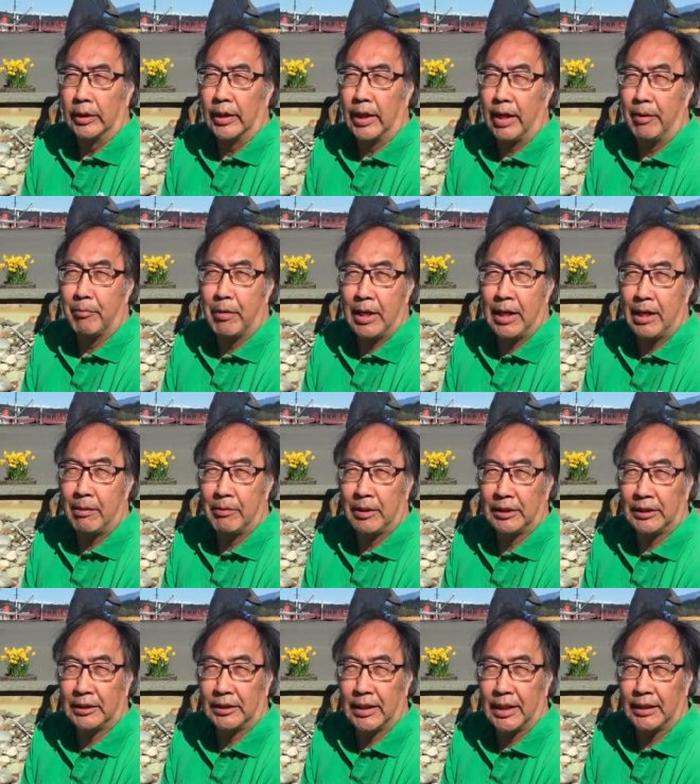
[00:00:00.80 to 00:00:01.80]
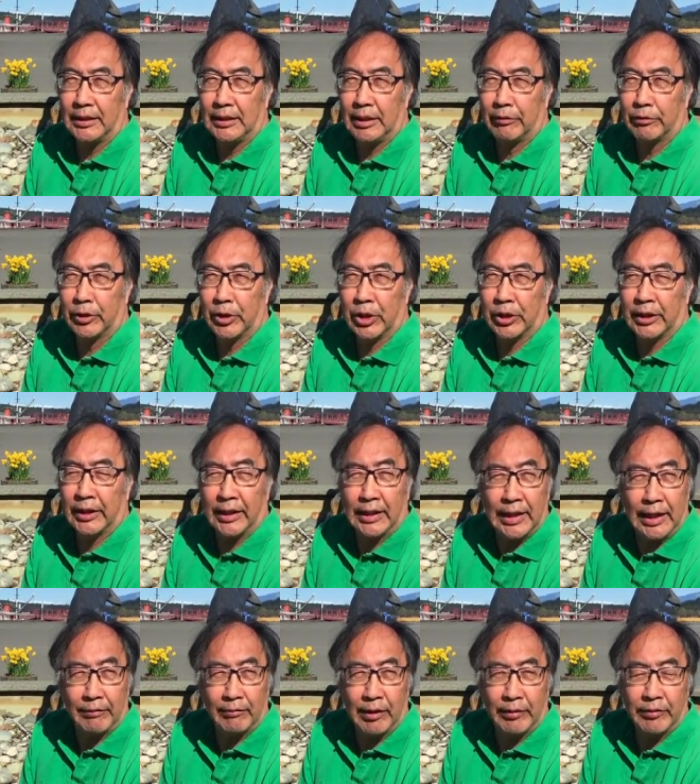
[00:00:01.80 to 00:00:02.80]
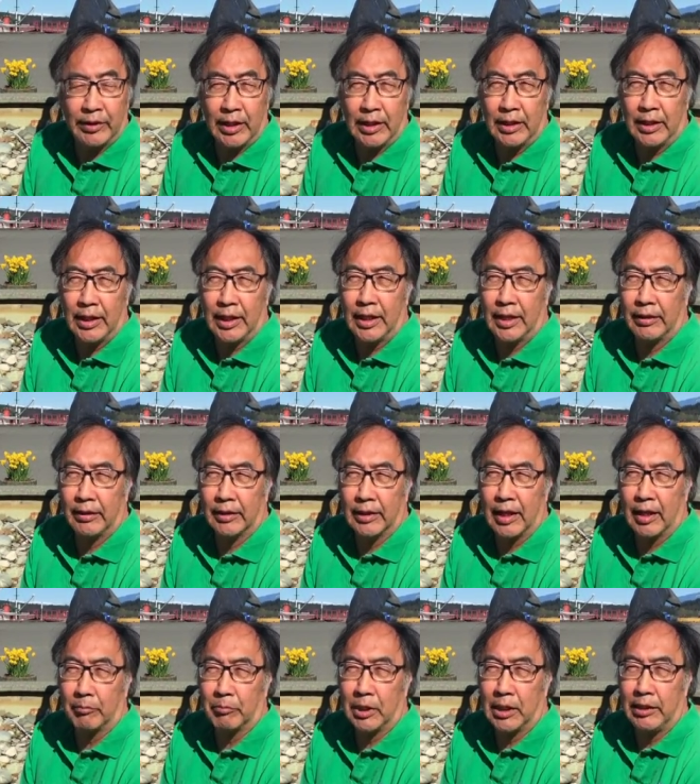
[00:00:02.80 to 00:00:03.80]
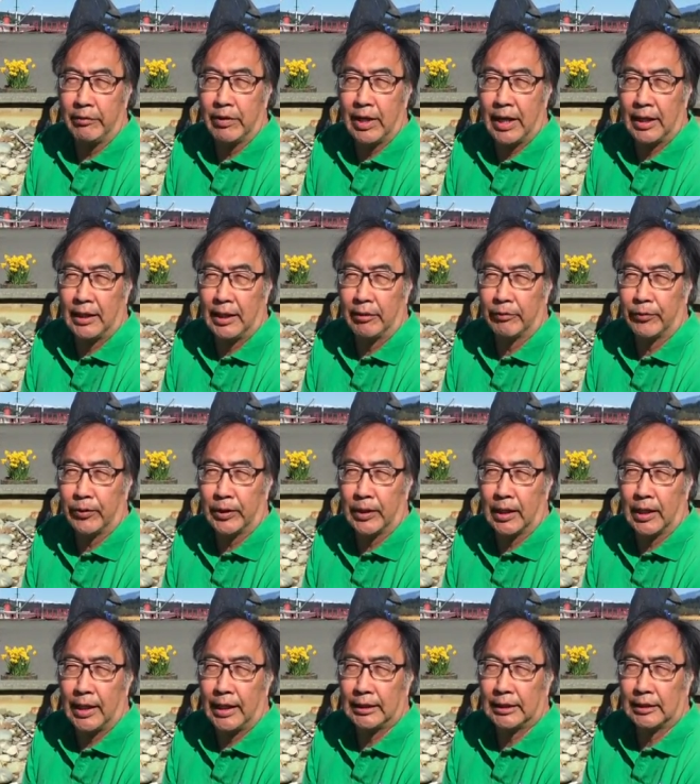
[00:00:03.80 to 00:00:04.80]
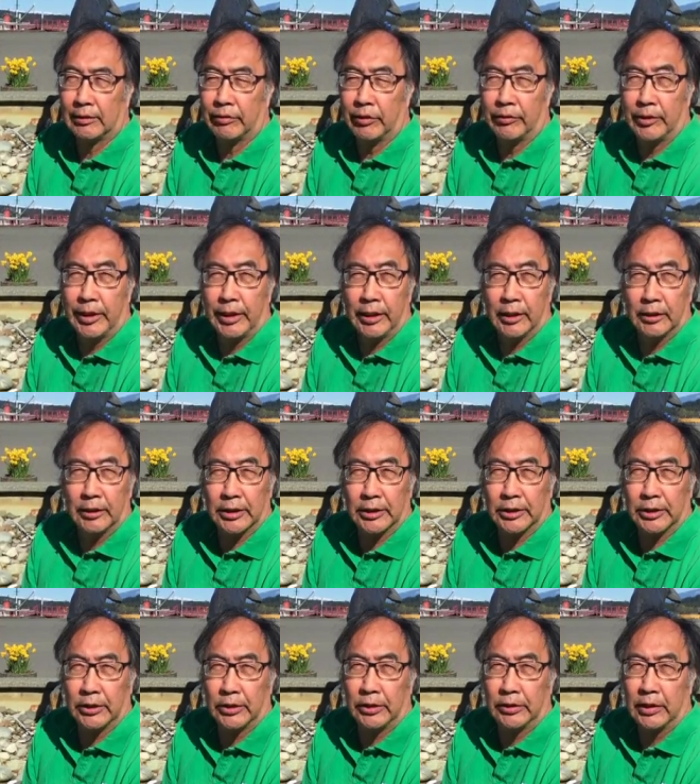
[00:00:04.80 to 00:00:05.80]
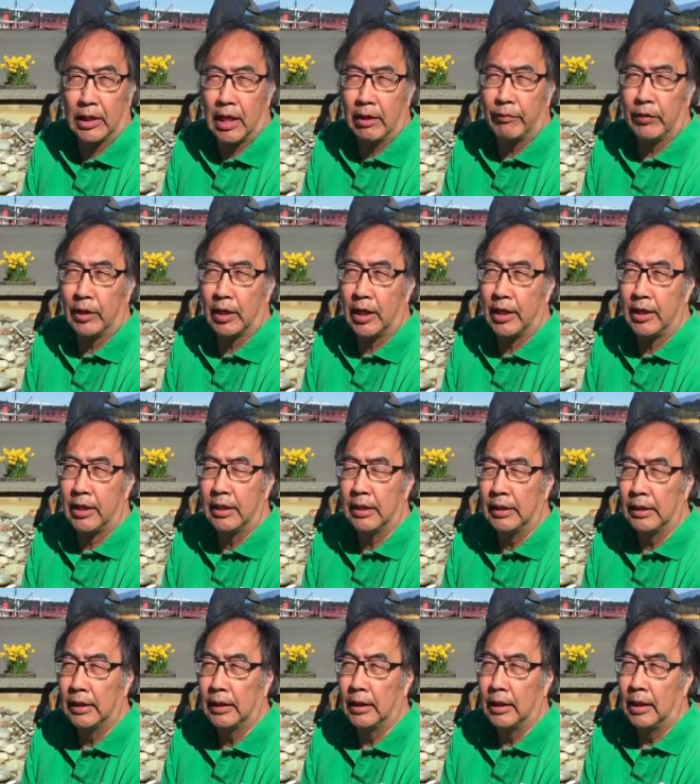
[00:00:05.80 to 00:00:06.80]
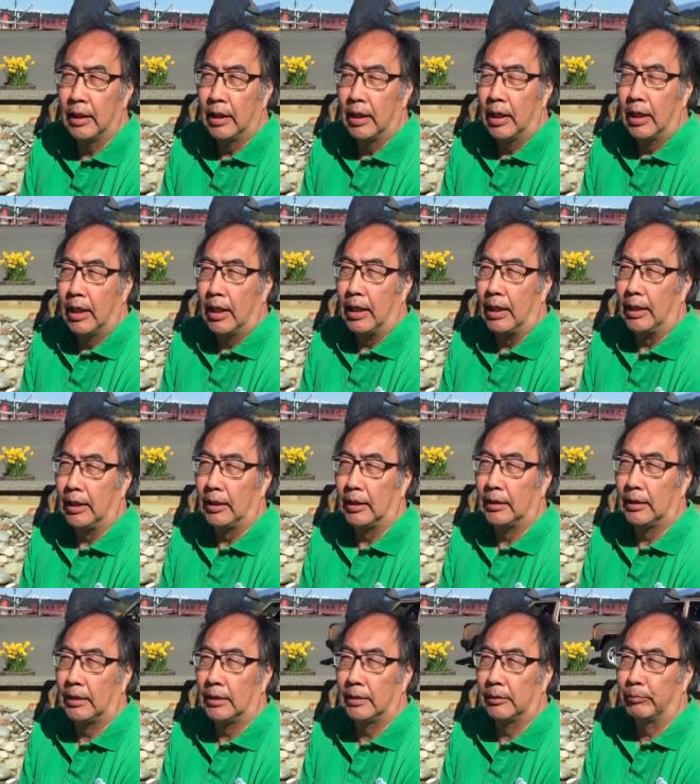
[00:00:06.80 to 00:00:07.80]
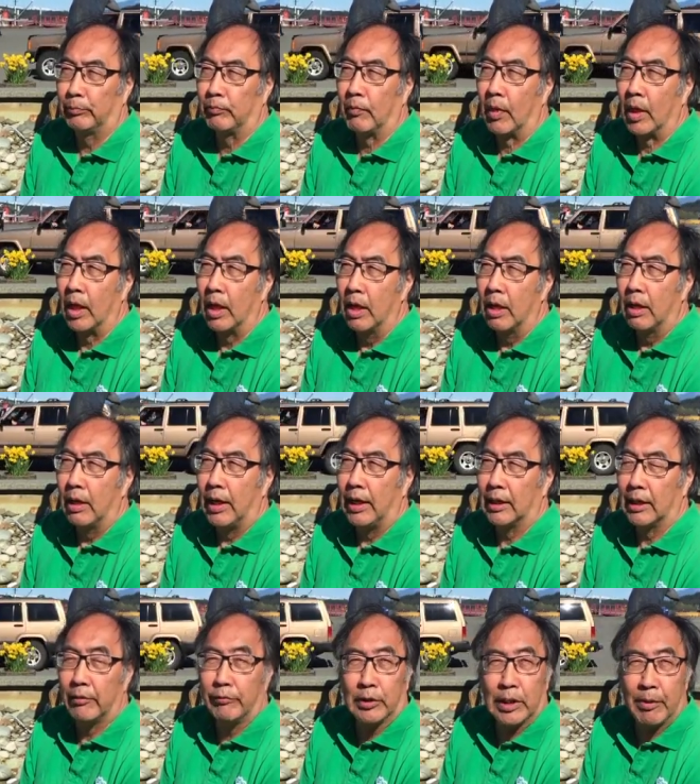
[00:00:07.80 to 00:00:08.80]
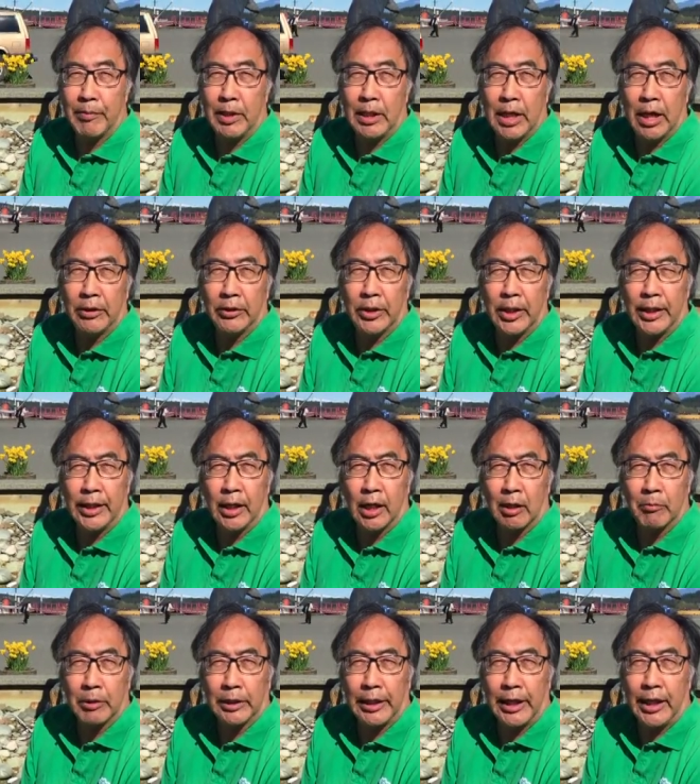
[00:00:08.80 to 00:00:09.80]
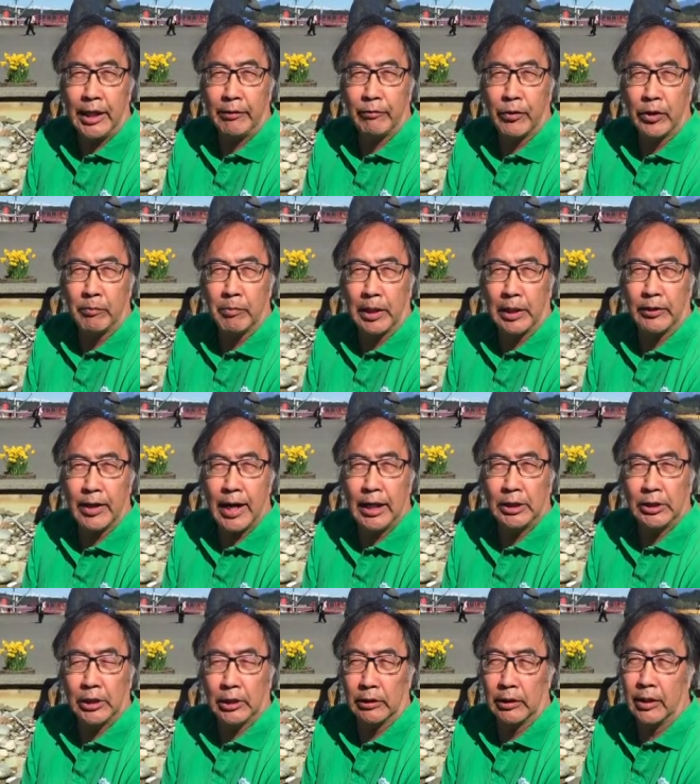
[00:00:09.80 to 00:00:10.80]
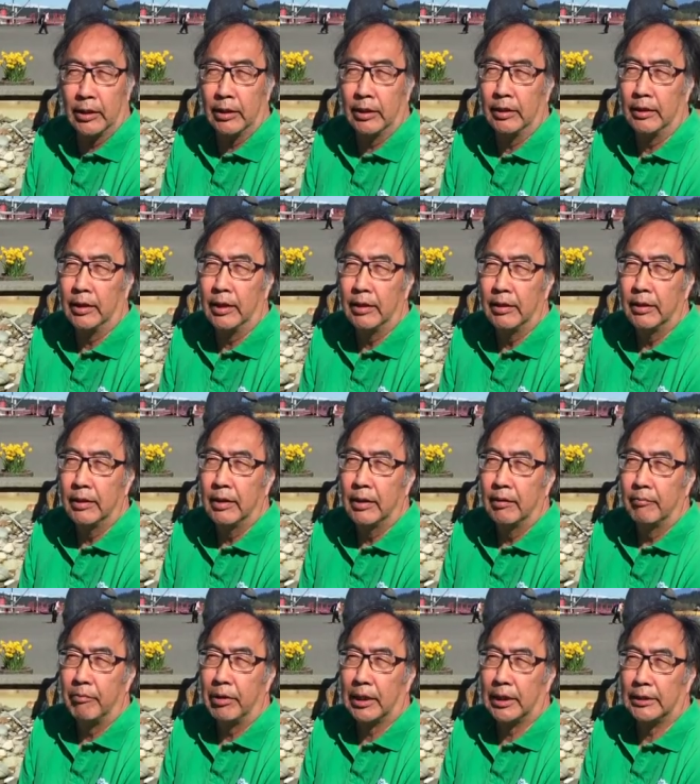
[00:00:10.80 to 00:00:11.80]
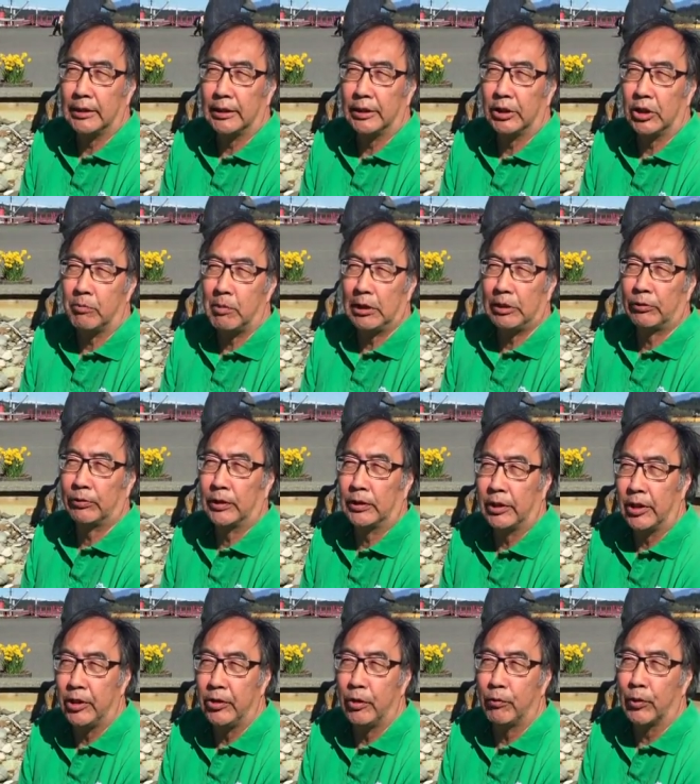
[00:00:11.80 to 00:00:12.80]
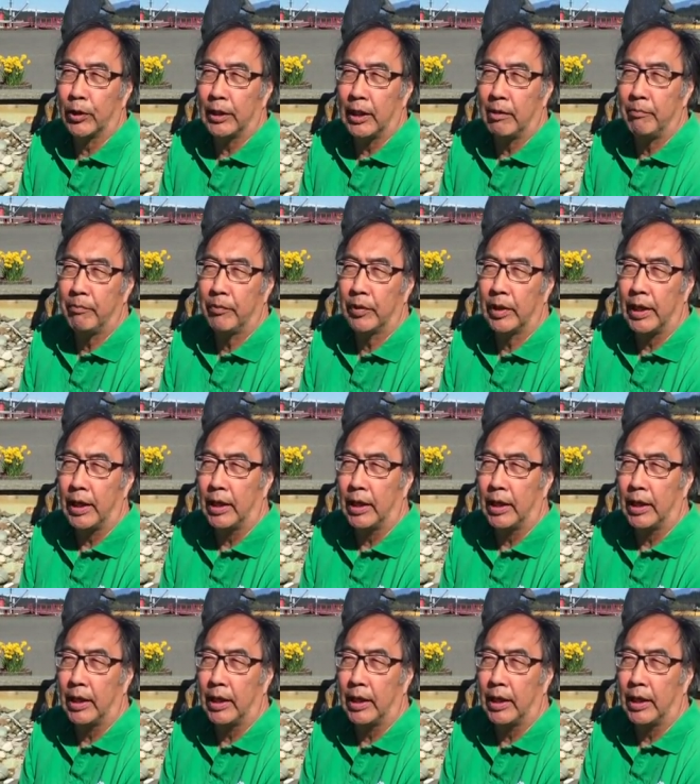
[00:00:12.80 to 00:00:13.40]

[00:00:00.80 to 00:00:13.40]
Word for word: Okay, my name is uh, Jeff Cook, and I've lived in uh, Alberni Valley for the last 50 years or so, off and on. Uh, I love coming down to the Harbour Quay with my grandchildren because there's so much to do for them.